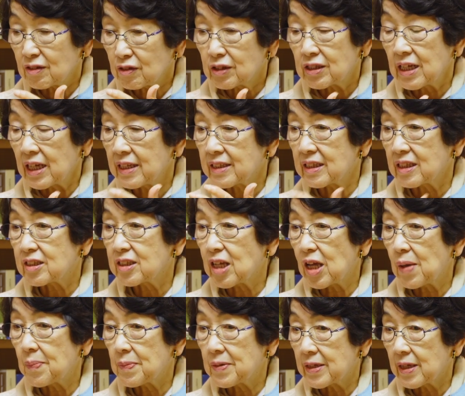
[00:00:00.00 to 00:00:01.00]
saying the
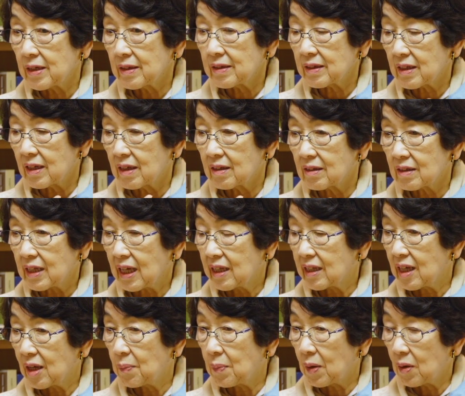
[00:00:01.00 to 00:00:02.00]
same thing.
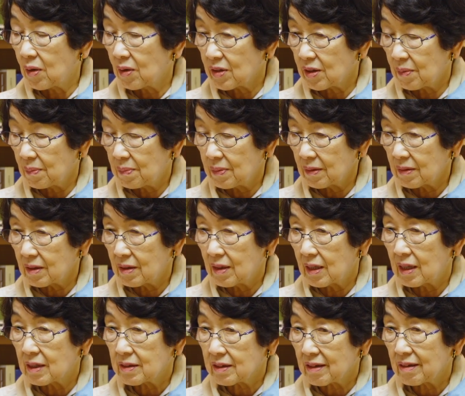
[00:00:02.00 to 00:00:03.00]
Can I borrow your book?
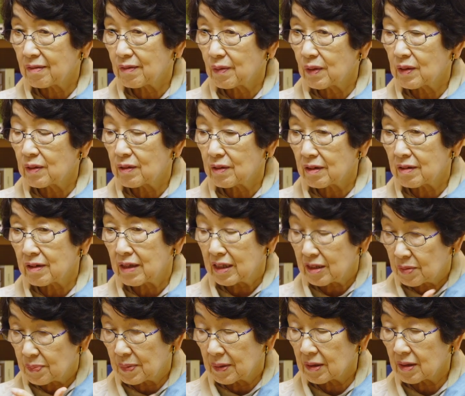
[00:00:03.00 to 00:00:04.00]

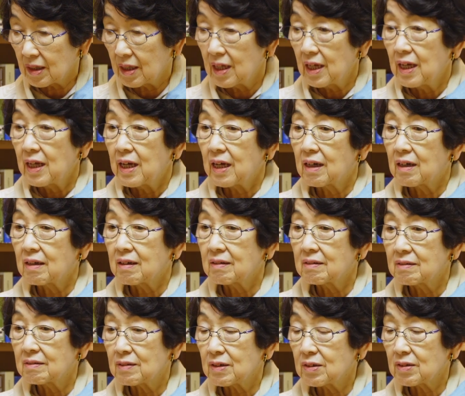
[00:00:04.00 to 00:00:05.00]
This book,
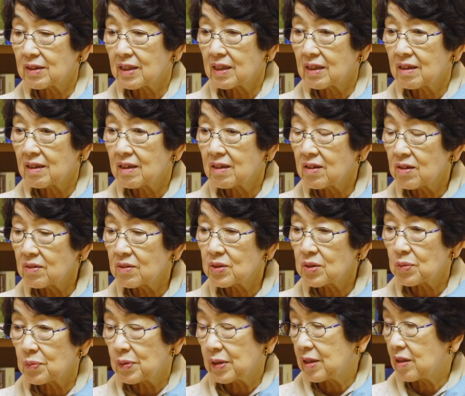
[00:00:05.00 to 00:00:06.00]
you can
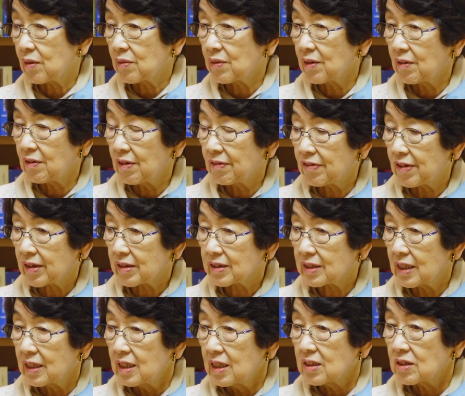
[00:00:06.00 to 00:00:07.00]
use with
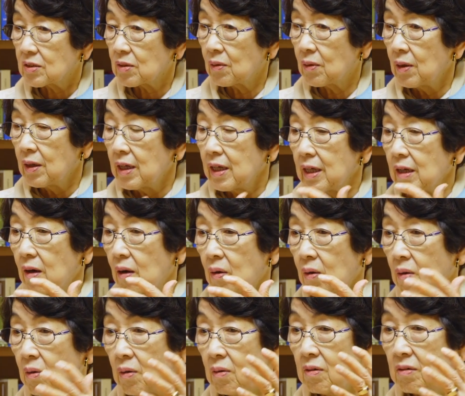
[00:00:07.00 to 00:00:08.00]
honorifics. So
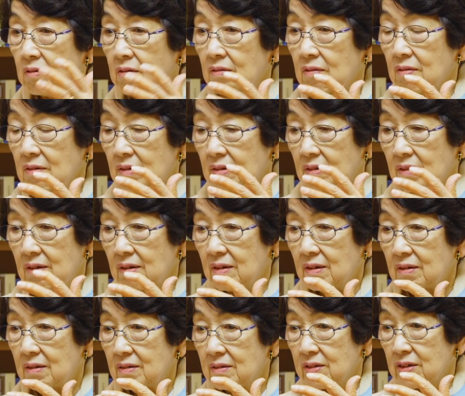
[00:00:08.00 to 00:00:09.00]
all
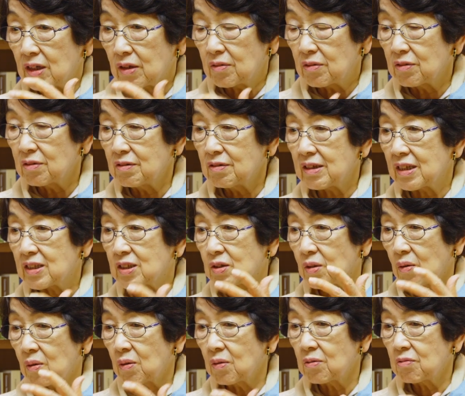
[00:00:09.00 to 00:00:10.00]
the rule is
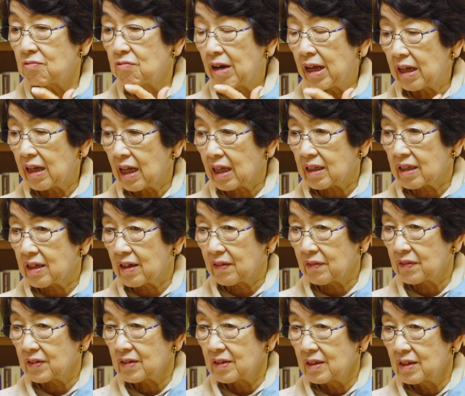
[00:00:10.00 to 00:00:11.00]
all
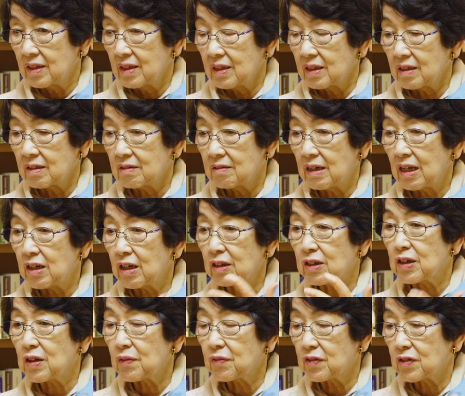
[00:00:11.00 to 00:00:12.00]
relative
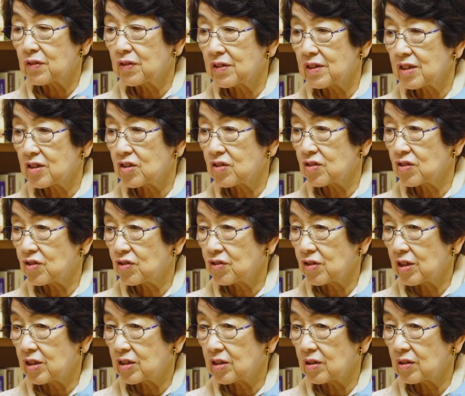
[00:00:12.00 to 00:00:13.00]
to the
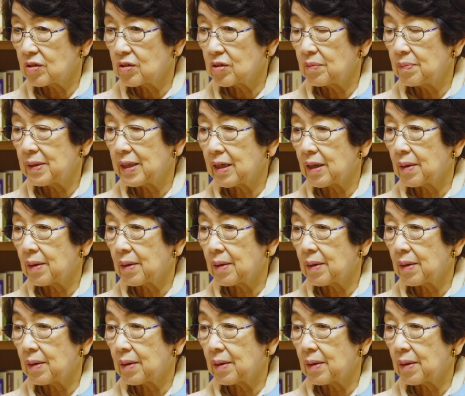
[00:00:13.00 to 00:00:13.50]
situation, to be